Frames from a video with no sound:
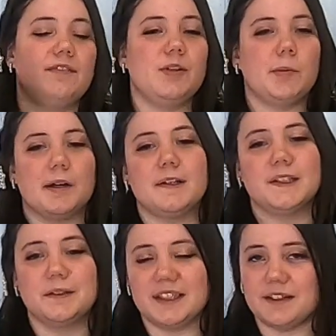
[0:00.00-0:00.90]
If you are a
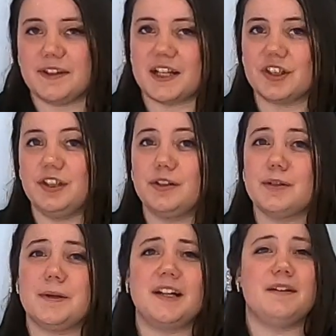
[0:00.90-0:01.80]
Lolita fashion
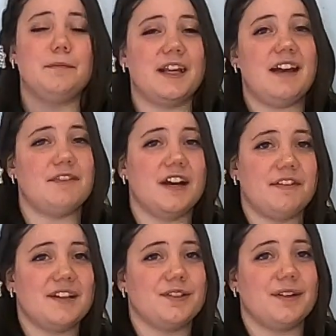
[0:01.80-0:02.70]
YouTuber and we have
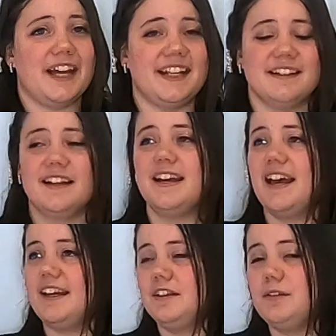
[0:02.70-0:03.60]
not found you yet
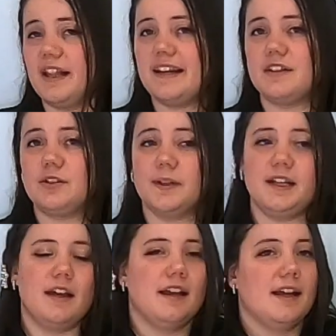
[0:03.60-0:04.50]
and you'd like to join,